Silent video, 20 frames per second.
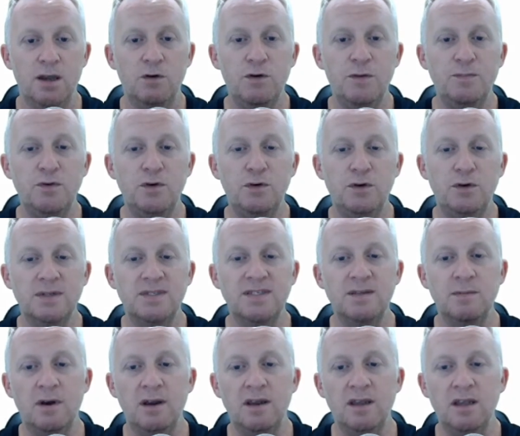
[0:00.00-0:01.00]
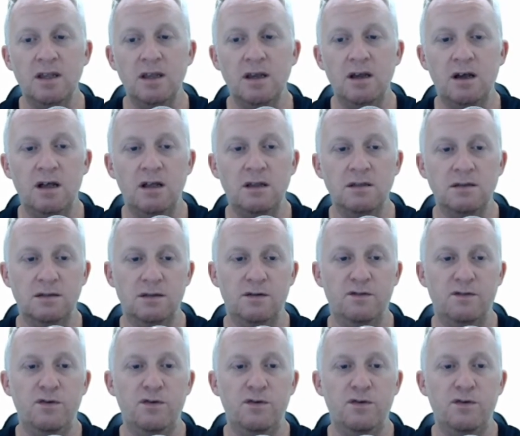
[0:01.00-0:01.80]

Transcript: cryptocurrency market calls